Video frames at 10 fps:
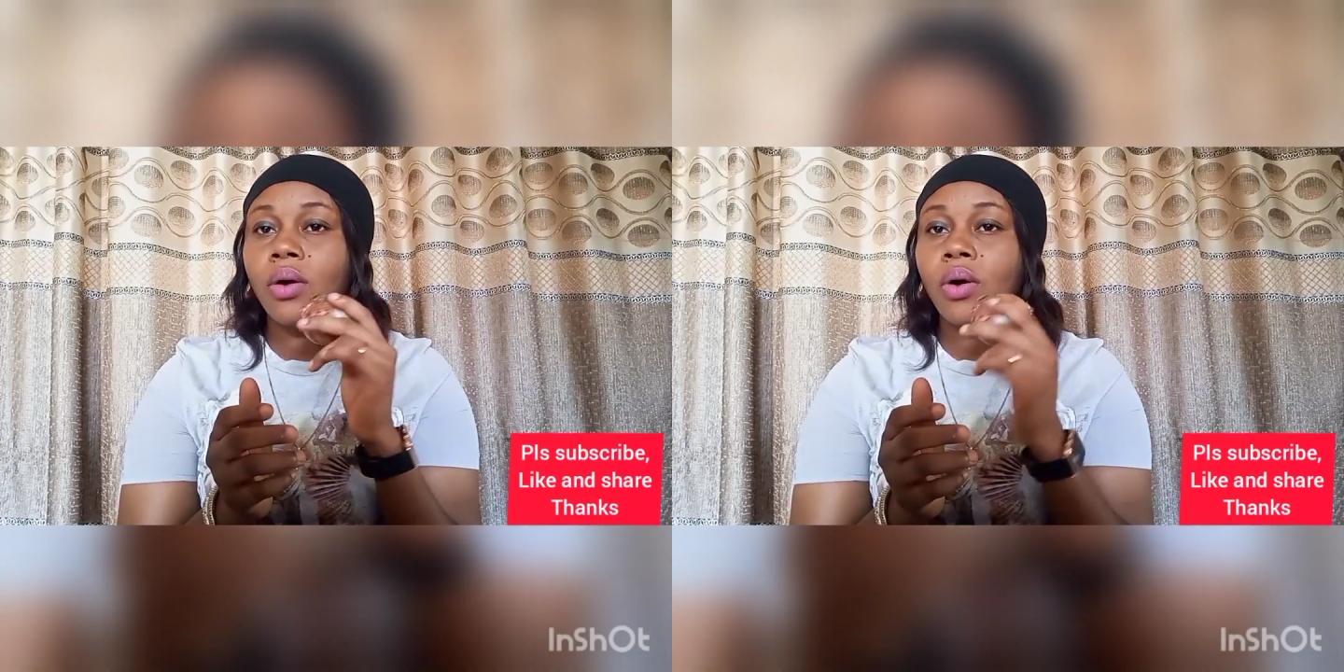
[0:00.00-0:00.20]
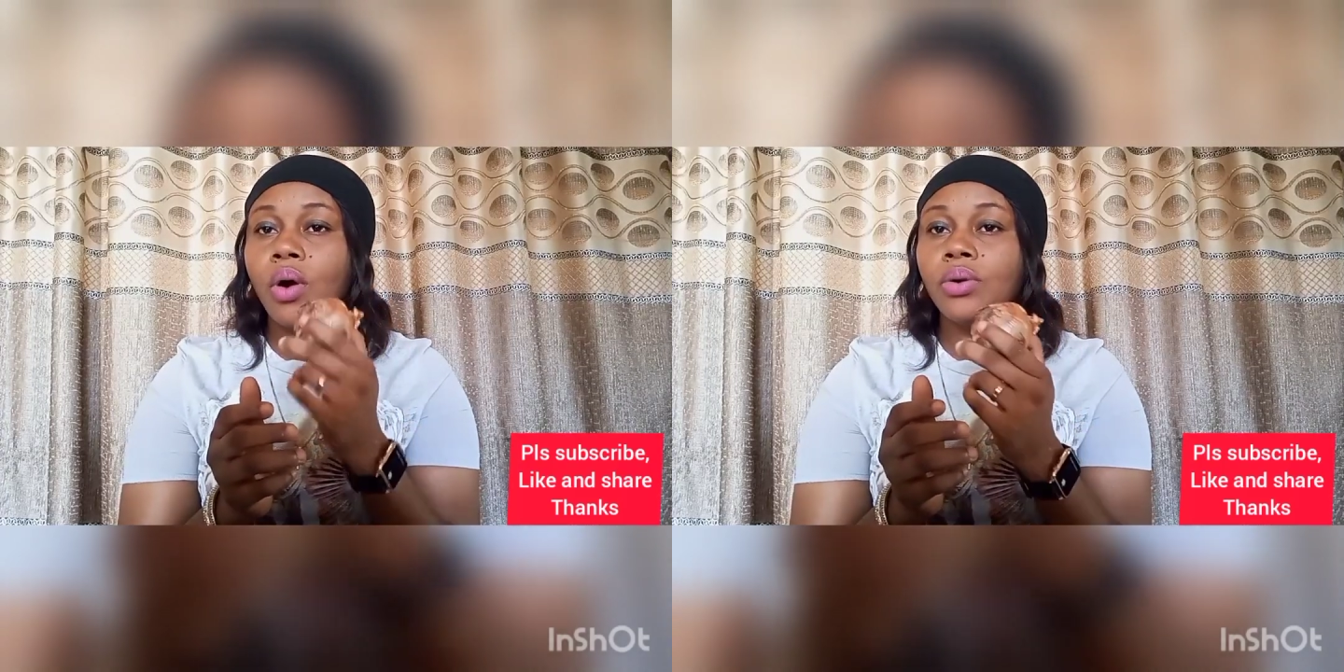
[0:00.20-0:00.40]

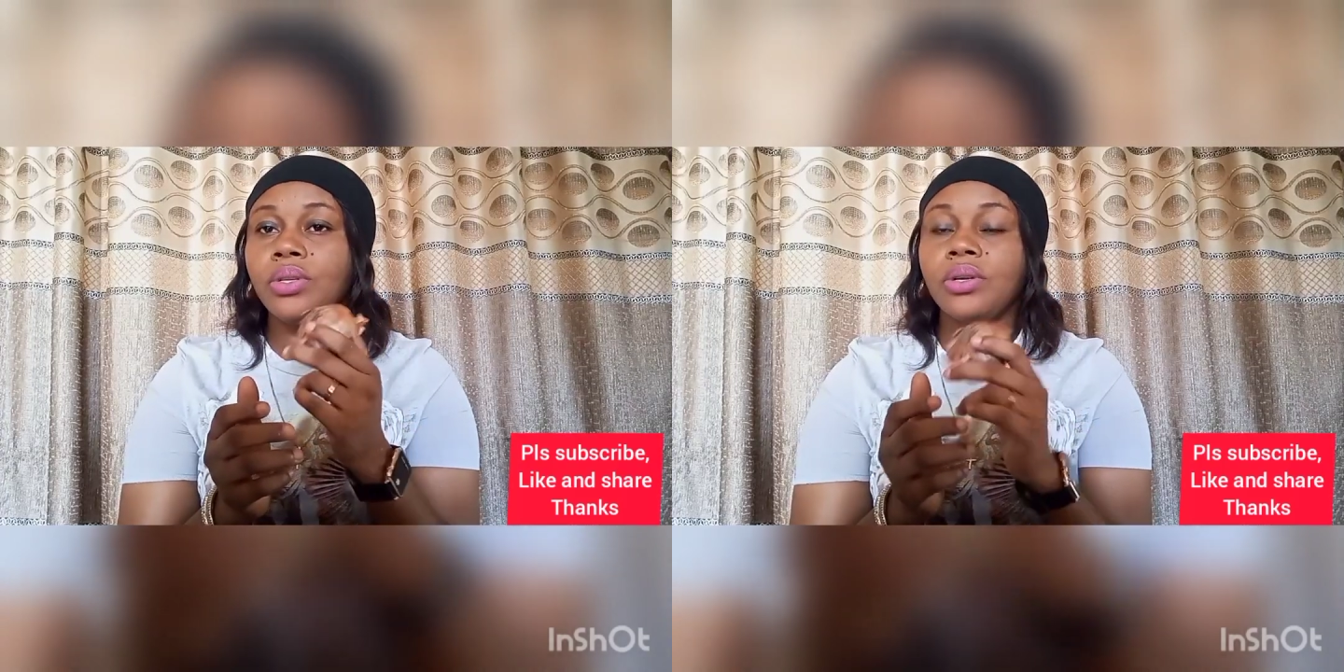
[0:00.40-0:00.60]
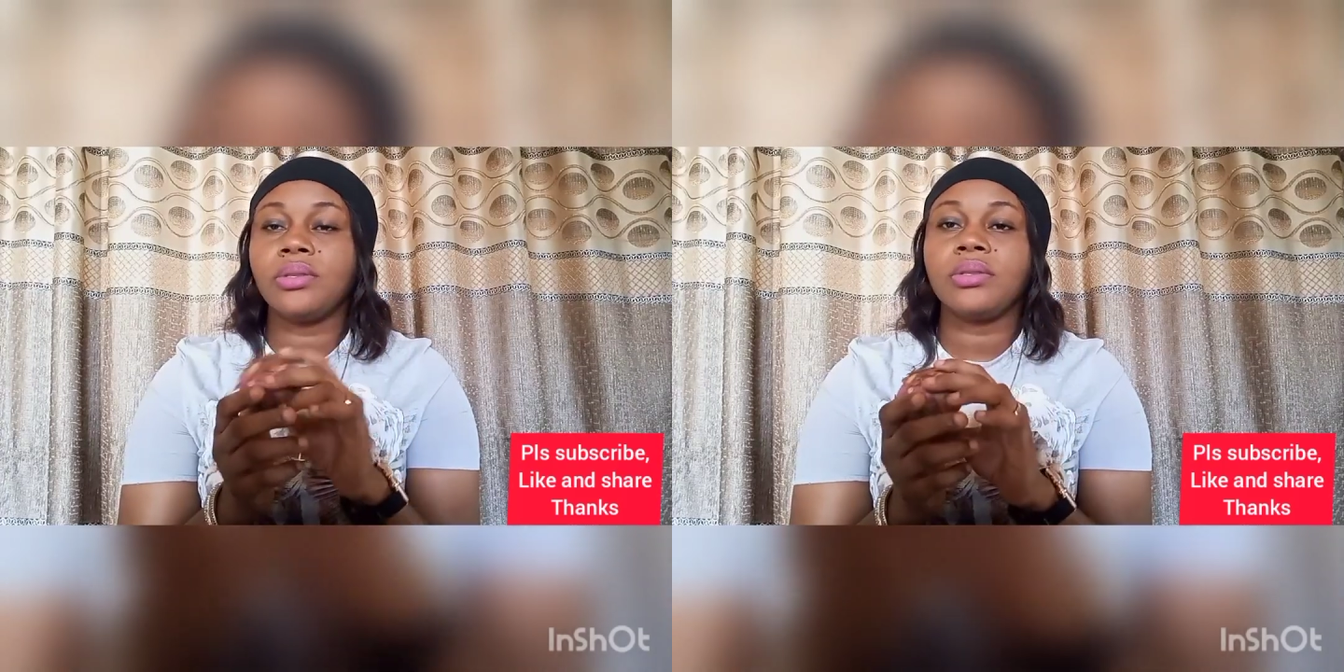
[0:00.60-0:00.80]

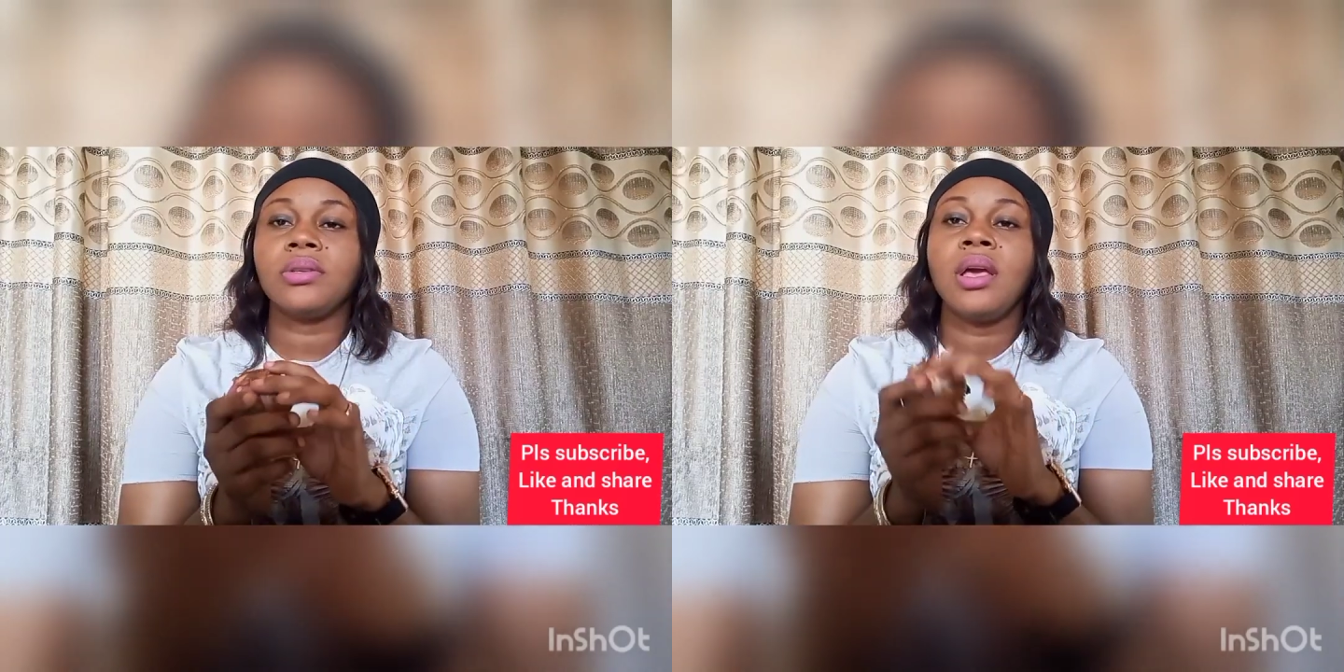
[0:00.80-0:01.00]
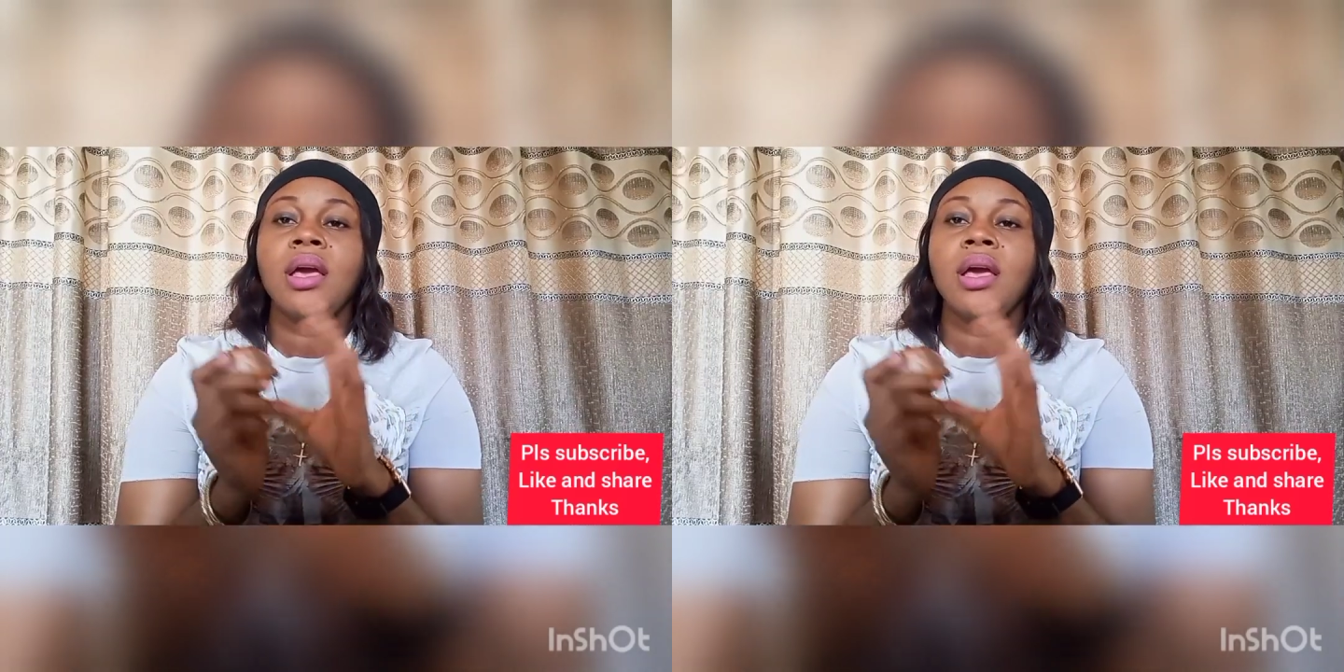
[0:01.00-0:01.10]
onions.